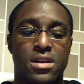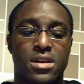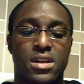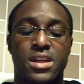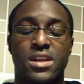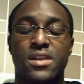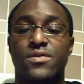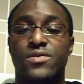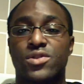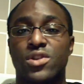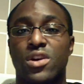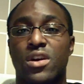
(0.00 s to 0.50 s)

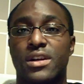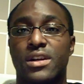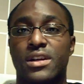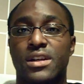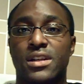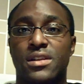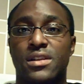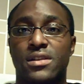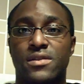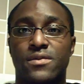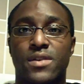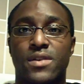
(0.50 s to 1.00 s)
Keith
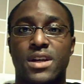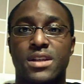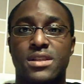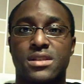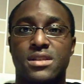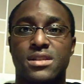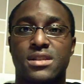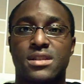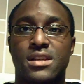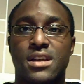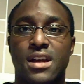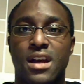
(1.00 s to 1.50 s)
Jardine
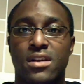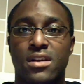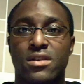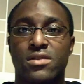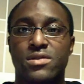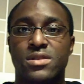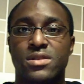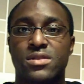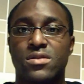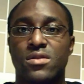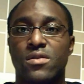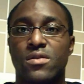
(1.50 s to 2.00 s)
versus Thiago
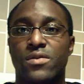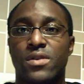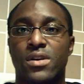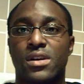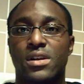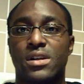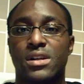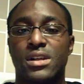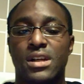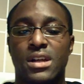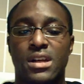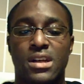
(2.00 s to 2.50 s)

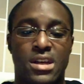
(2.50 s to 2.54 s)
Silva.